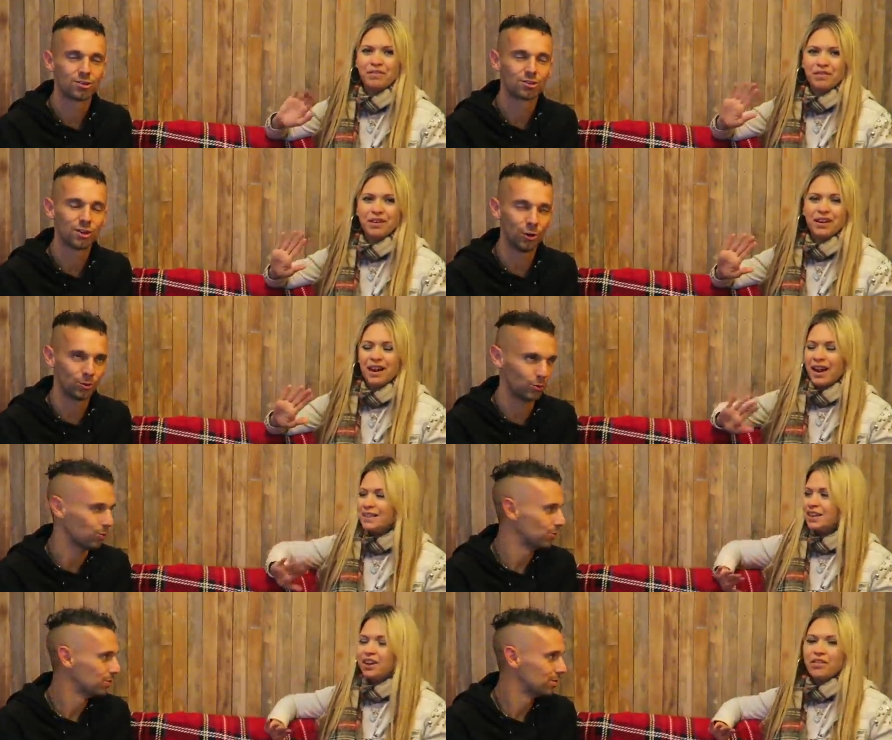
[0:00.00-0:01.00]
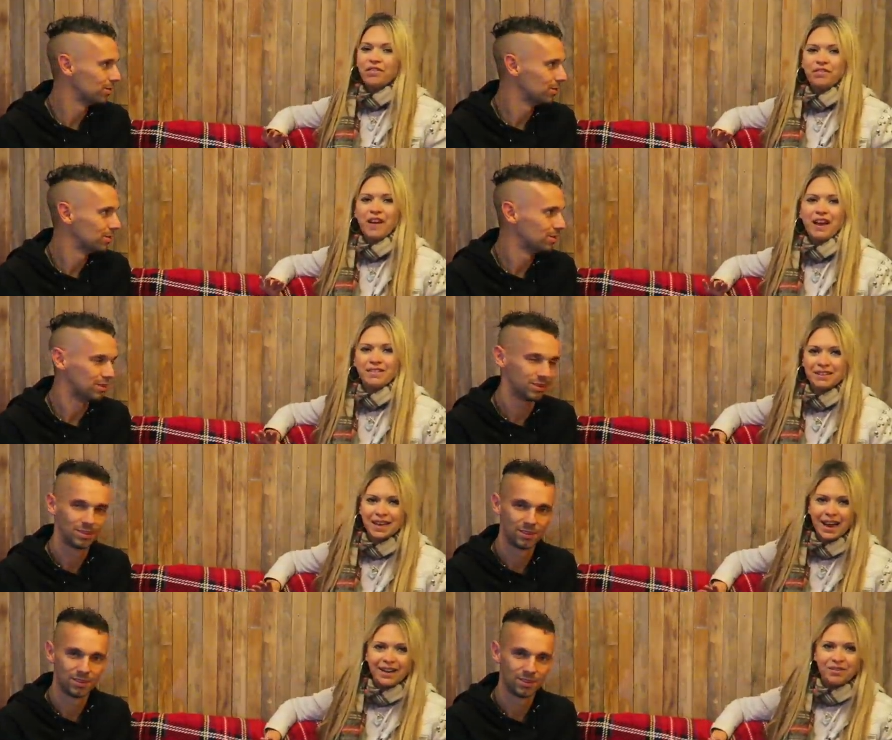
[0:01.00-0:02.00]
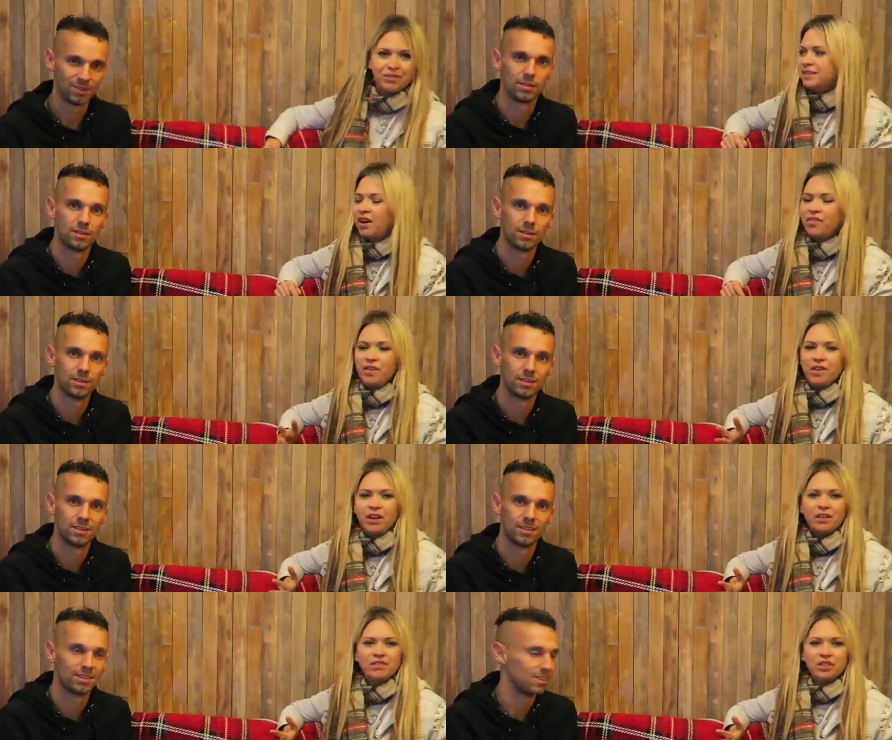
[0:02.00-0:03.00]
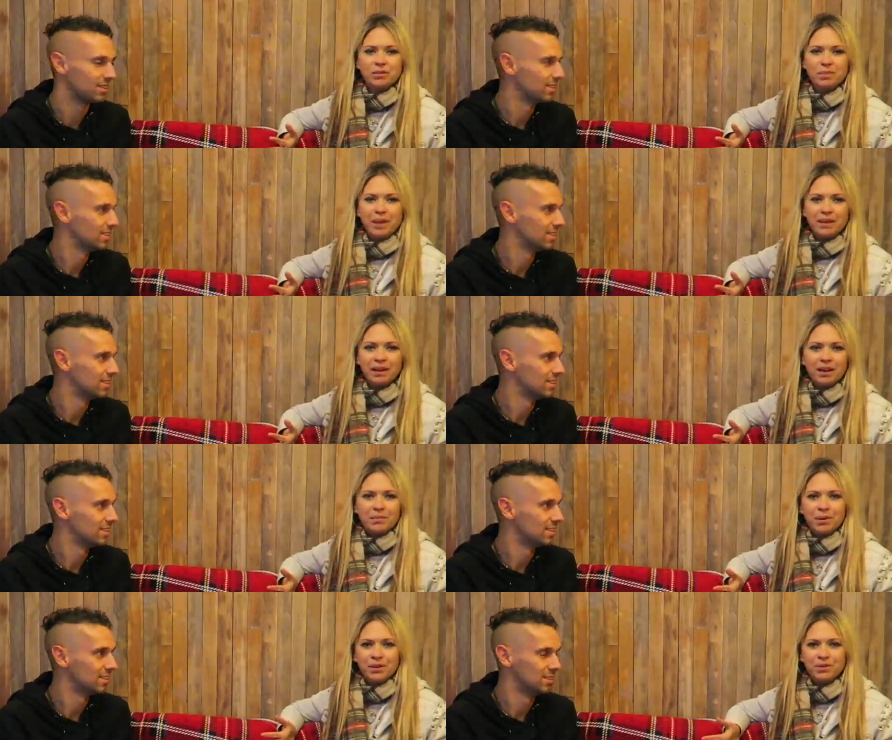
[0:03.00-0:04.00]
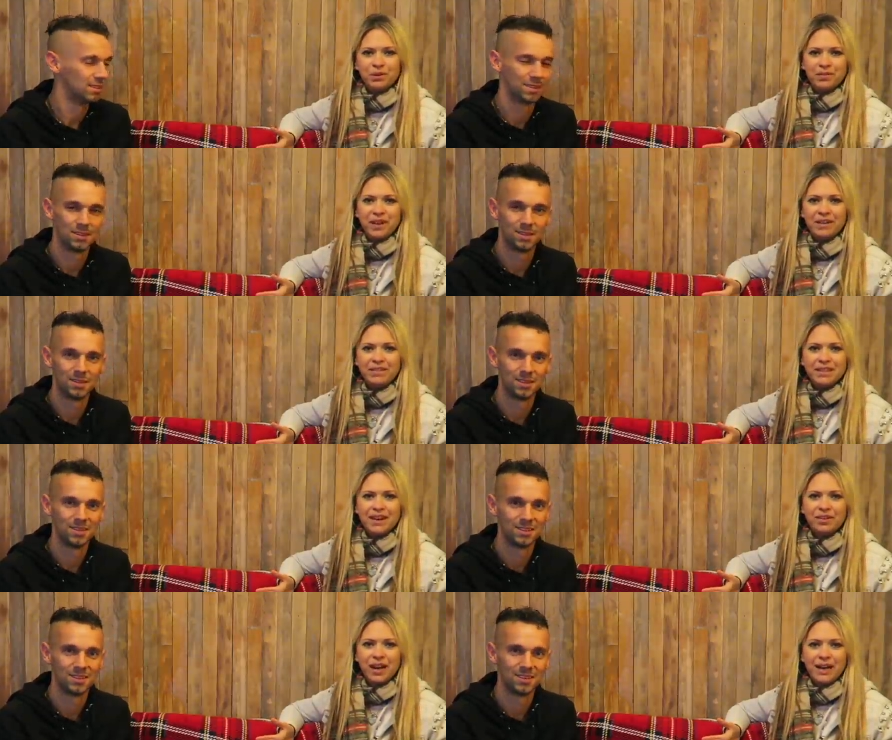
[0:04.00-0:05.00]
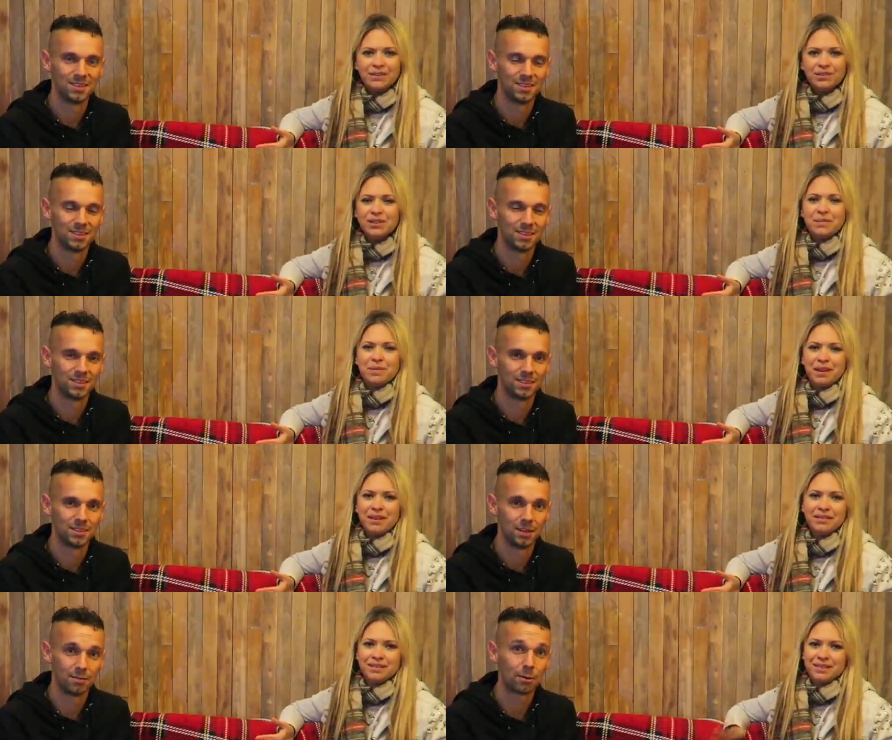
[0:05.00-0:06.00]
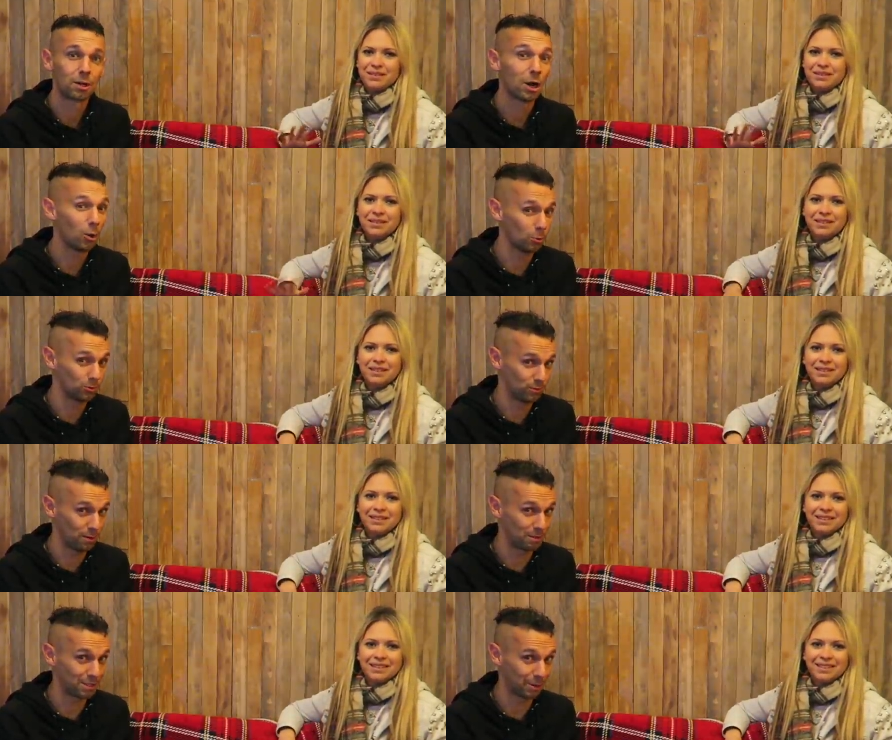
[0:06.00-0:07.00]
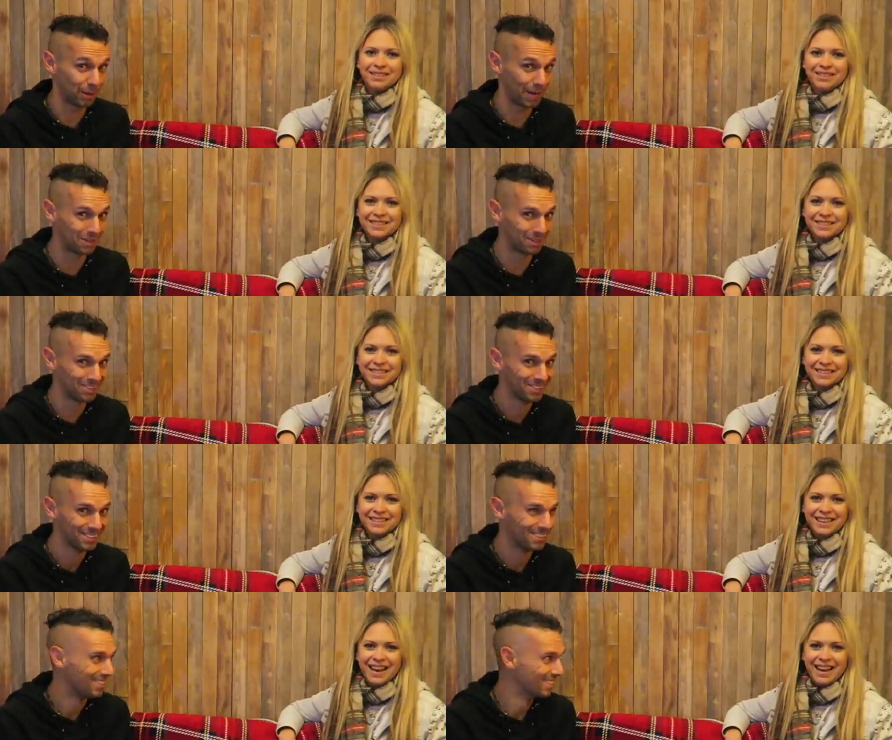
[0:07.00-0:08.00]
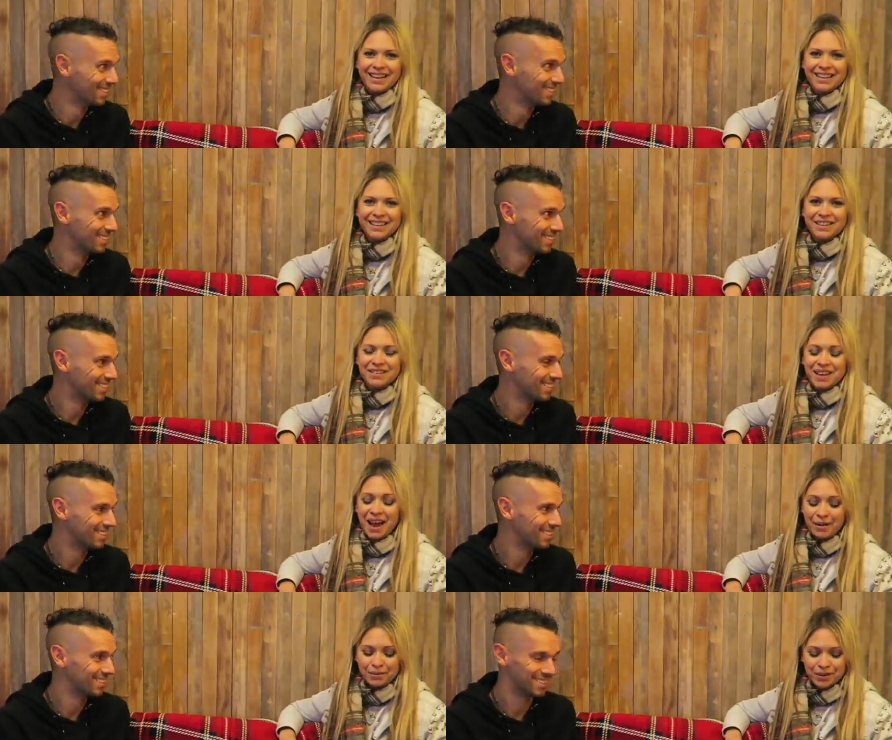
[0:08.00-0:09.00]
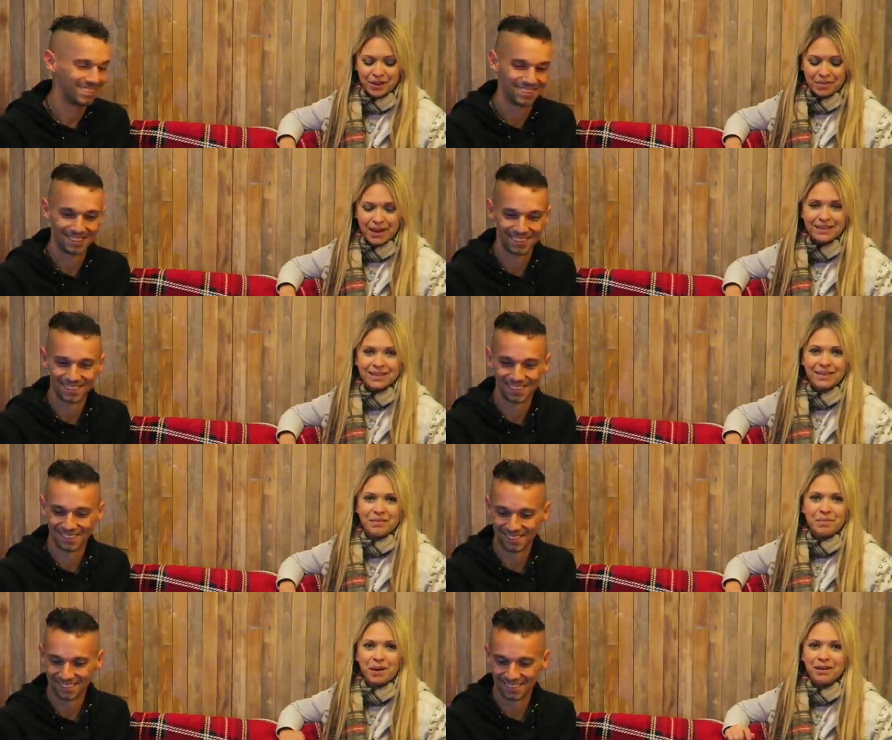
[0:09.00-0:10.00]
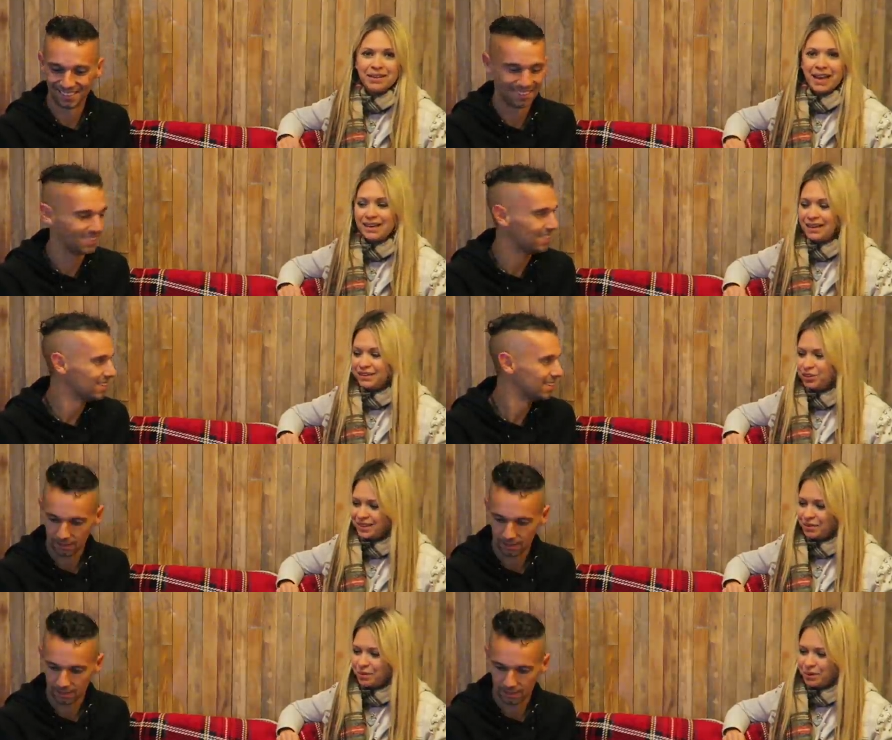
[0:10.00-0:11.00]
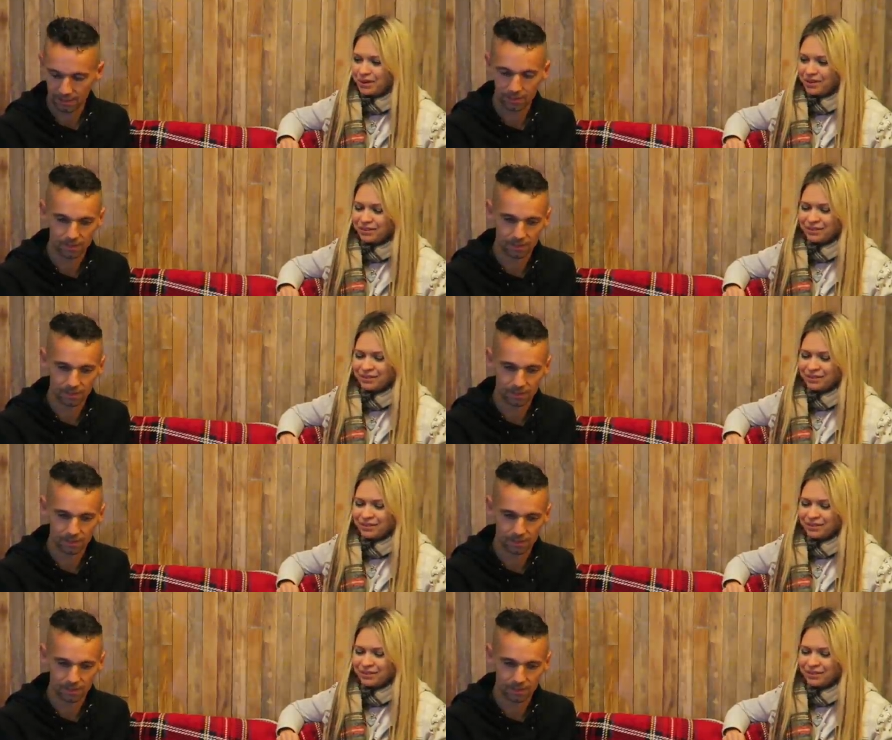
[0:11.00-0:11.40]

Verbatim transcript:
Speaker 1: so cool.
Speaker 2: It's like a fairy tale. I feel like I've just been like put into a fairy tale land or something.
Speaker 1: Very cold fairy tale land.
Speaker 2: Yeah, it's absolutely amazing. But yeah, let's see what we got.